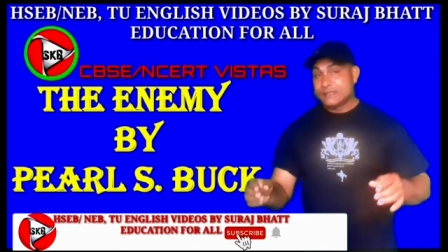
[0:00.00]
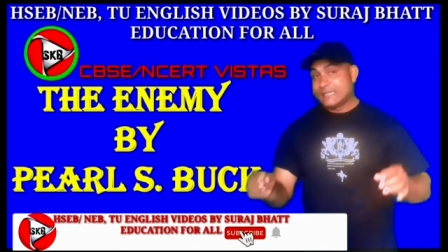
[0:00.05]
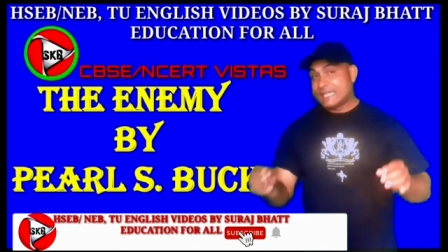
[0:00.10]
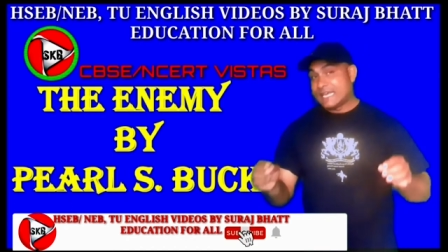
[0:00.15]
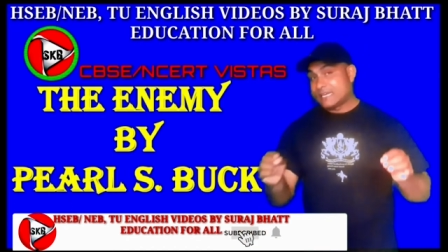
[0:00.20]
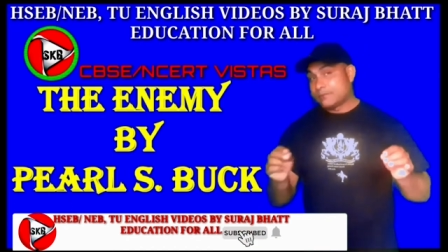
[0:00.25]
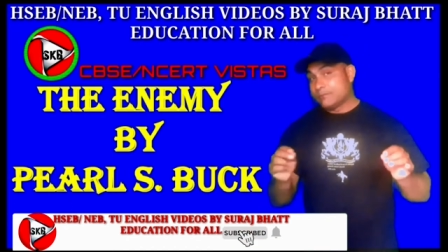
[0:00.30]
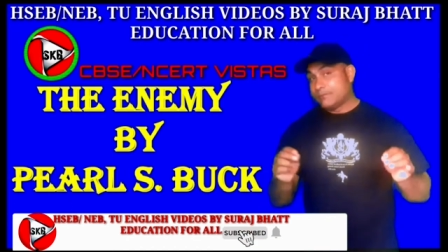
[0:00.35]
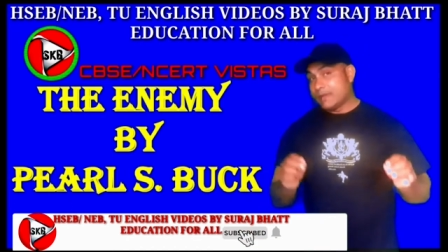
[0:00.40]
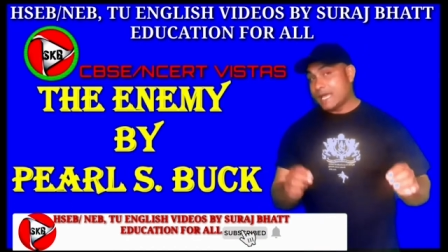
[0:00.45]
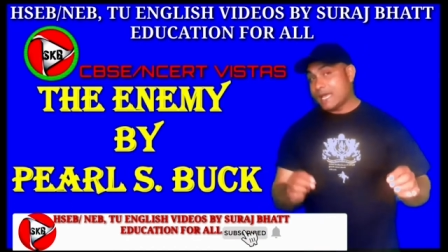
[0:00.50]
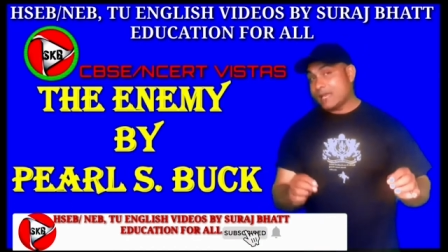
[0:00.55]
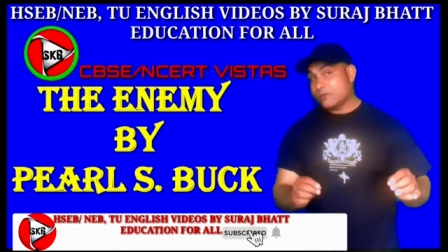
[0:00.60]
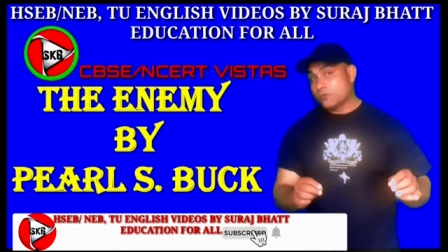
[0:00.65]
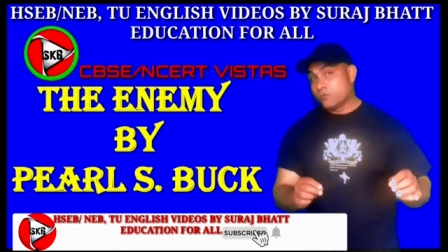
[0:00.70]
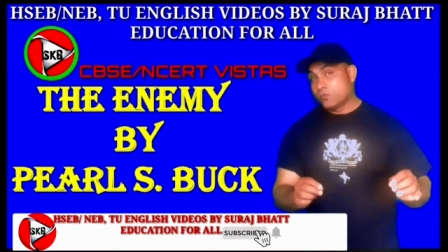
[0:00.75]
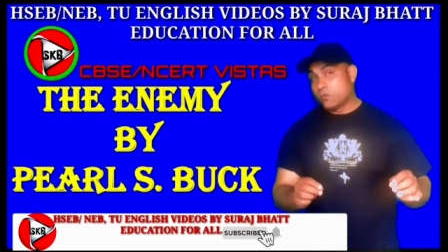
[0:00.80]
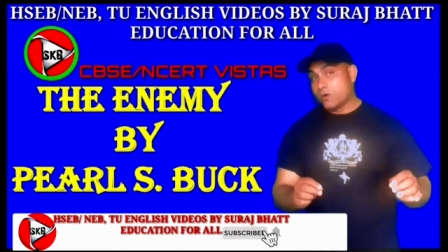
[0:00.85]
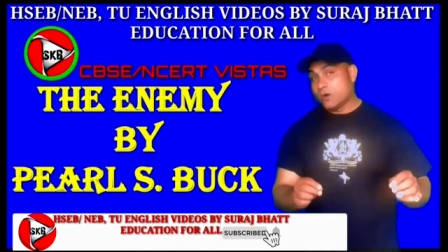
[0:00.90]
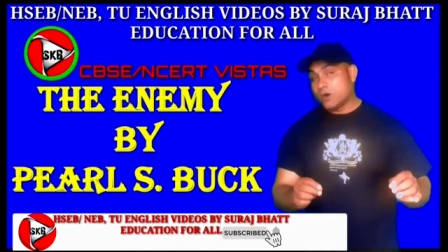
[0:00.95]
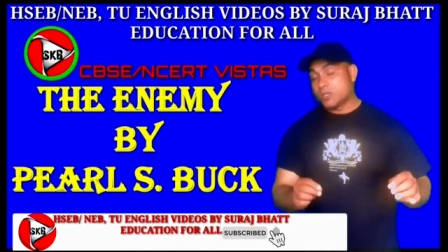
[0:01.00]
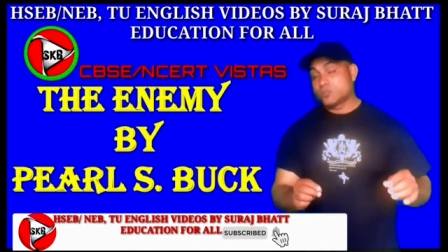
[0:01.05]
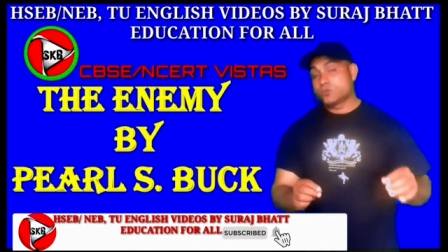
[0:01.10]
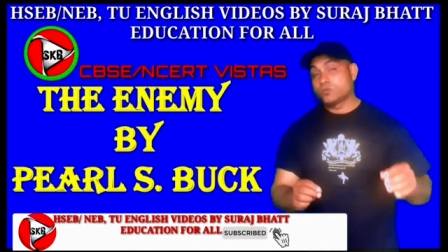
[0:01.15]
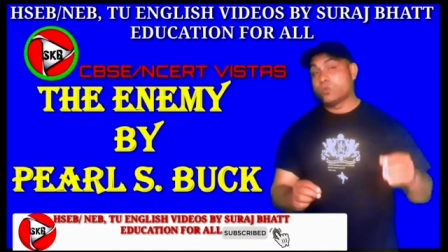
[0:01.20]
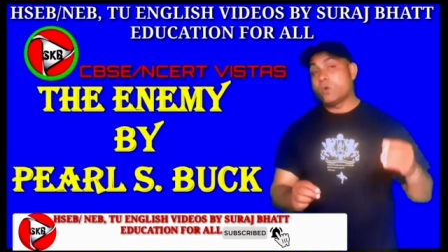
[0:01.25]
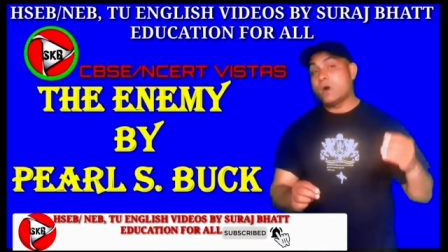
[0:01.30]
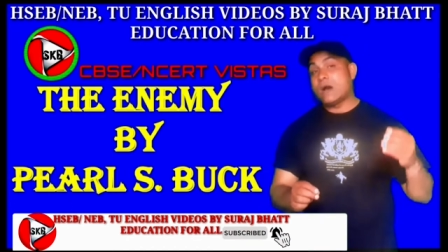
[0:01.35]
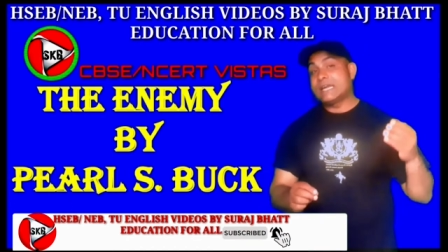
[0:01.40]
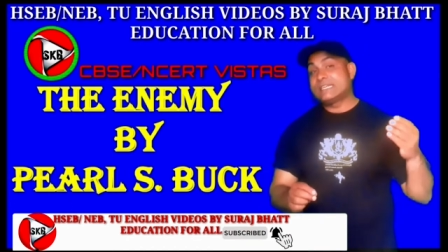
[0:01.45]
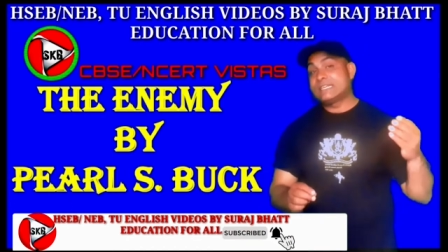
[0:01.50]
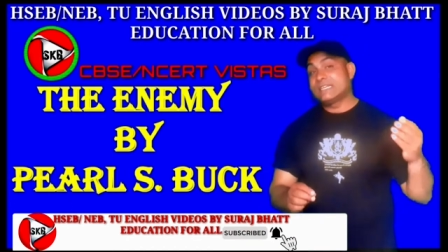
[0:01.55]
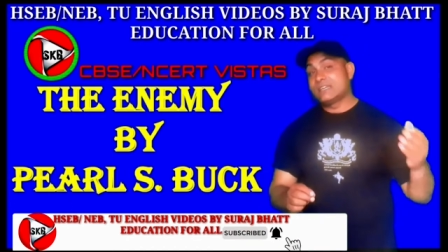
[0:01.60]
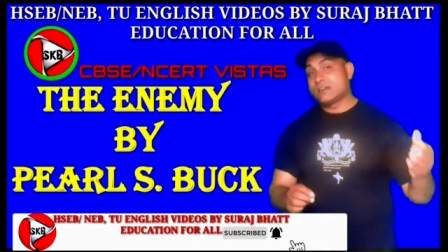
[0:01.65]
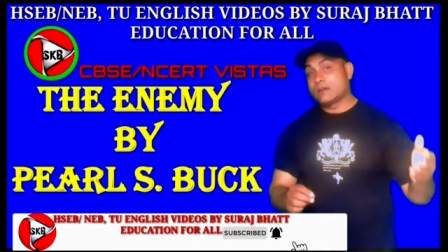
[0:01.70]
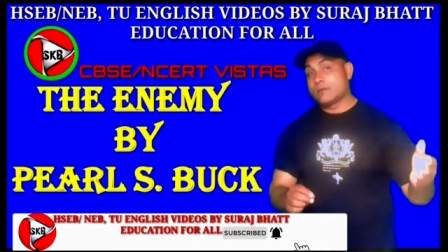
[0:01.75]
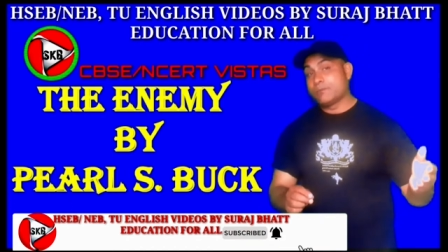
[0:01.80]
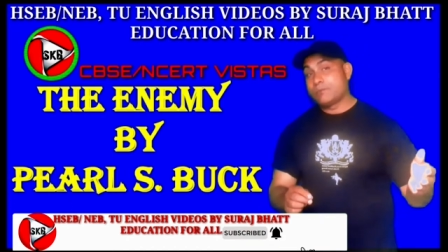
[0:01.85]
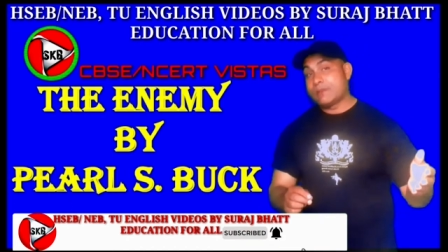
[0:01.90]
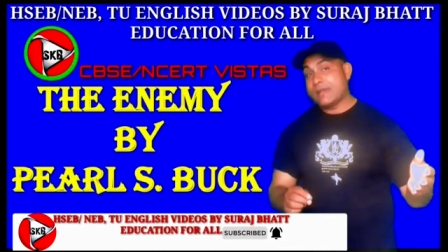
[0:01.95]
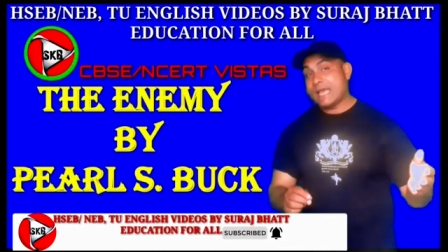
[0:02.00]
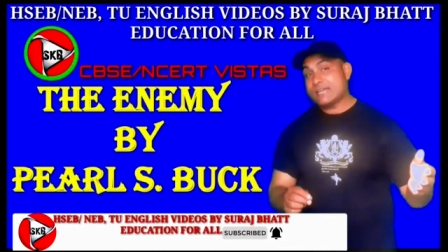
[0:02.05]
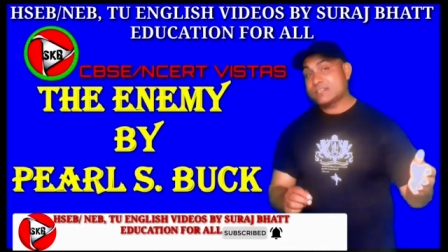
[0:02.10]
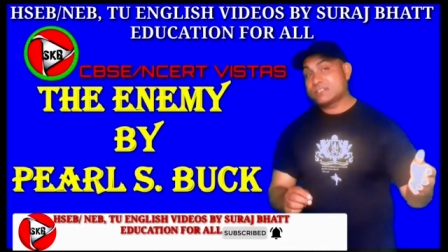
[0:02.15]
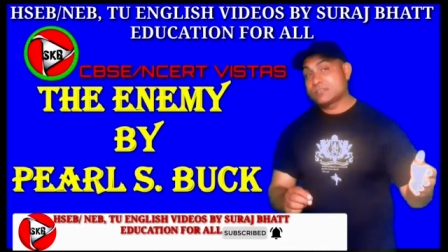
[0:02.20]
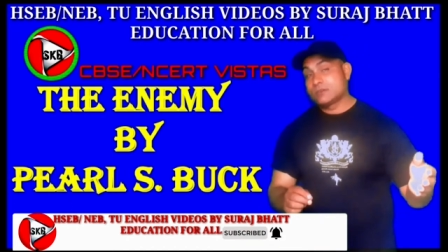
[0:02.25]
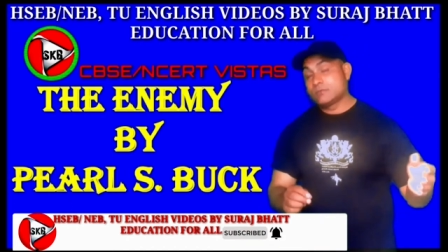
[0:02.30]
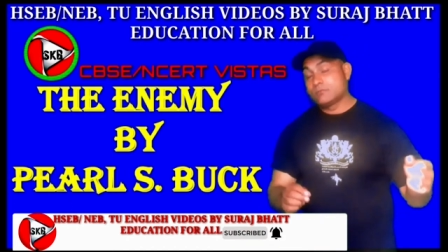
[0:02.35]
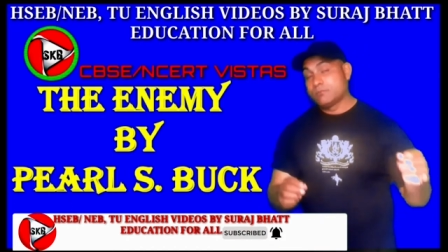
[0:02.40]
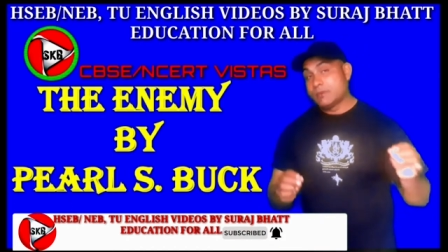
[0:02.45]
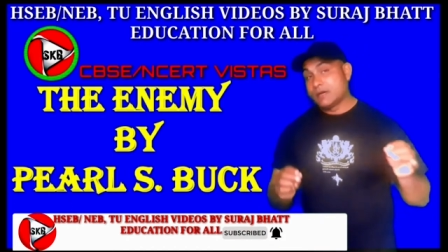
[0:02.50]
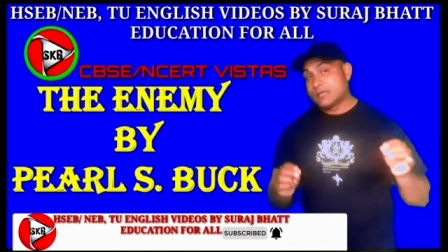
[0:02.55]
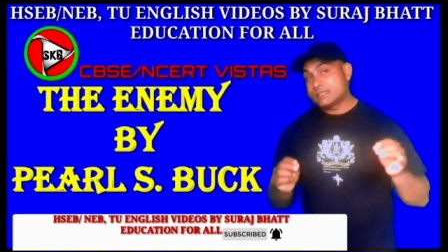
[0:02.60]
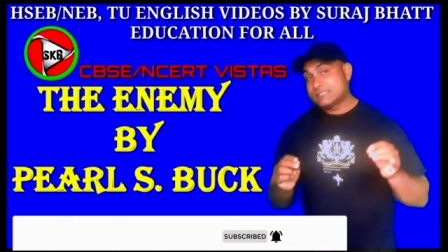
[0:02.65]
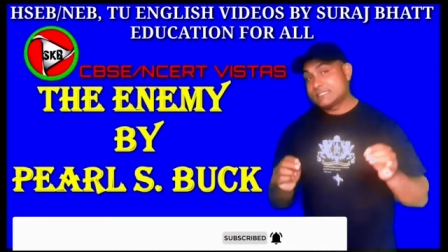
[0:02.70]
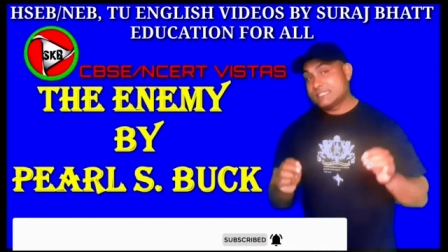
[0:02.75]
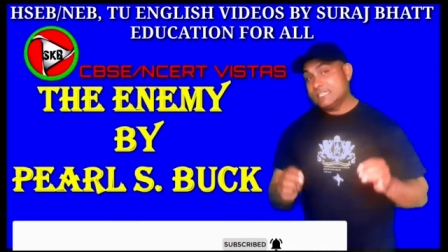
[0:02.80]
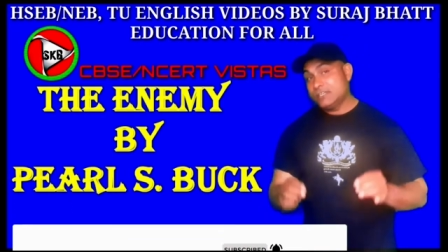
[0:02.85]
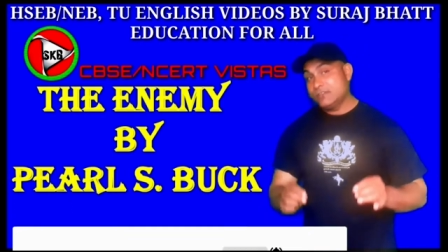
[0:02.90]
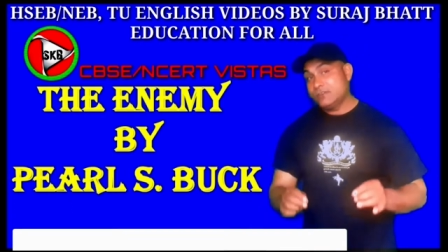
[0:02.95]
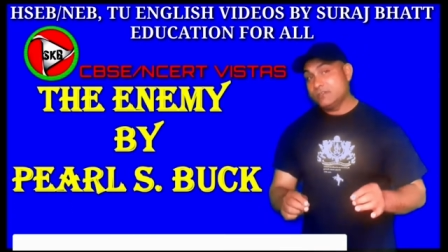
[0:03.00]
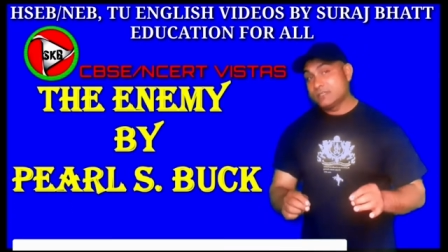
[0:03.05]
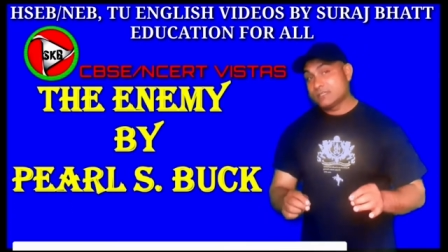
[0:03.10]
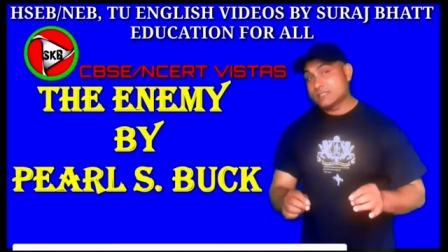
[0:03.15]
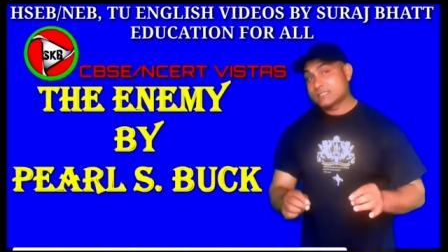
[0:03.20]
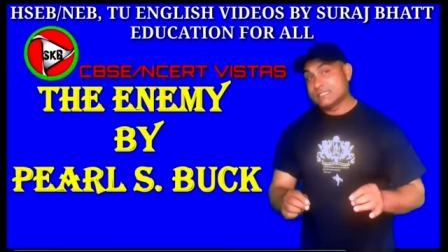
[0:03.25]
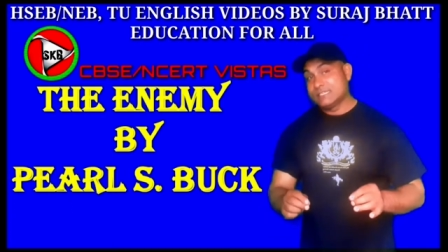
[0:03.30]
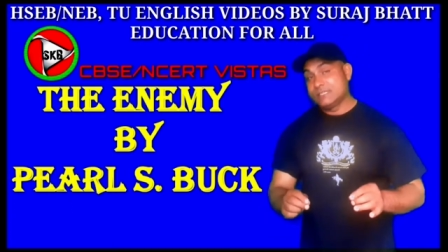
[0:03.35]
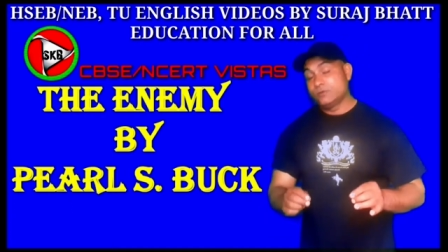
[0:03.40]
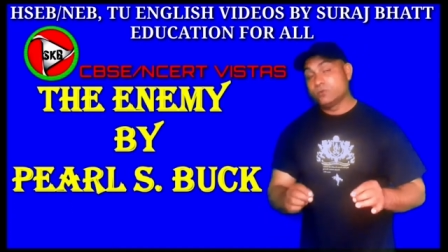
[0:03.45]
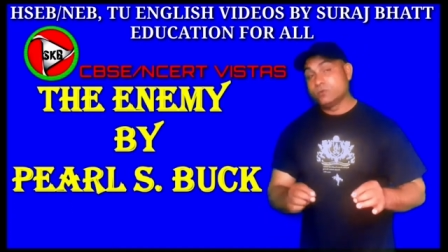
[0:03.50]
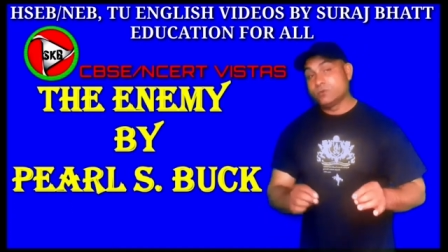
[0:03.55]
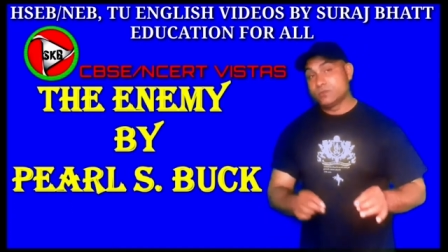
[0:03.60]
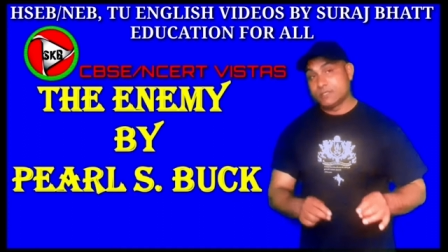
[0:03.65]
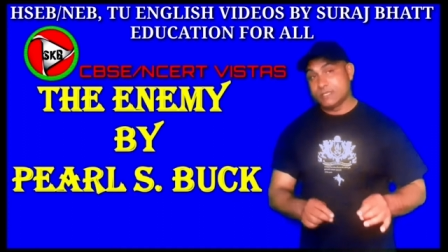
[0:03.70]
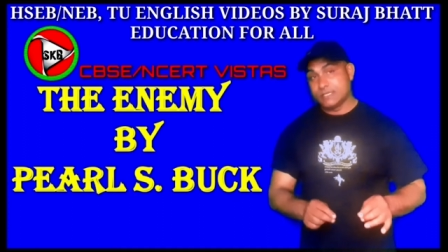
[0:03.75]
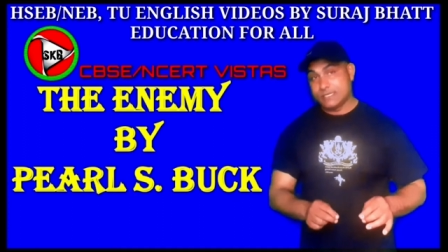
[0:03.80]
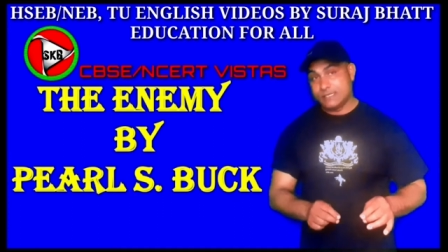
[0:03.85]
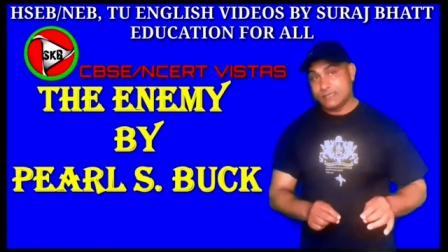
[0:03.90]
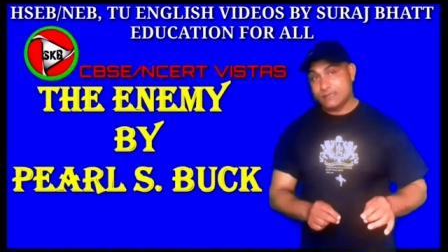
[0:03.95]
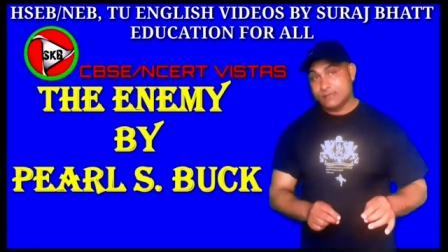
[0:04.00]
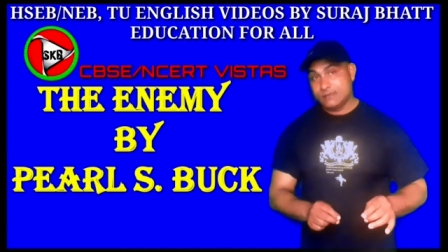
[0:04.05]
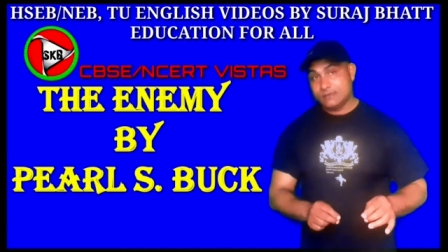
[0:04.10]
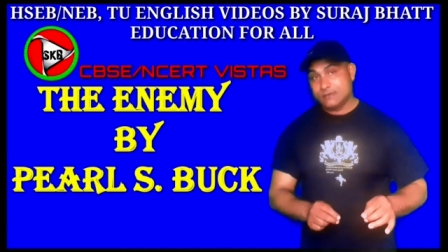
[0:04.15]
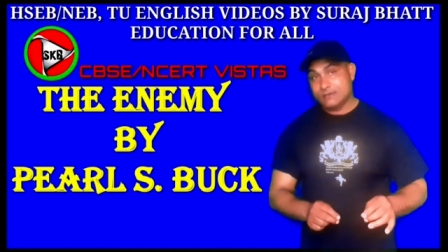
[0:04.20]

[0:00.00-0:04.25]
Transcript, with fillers: That man was white in complexion but seriously wounded.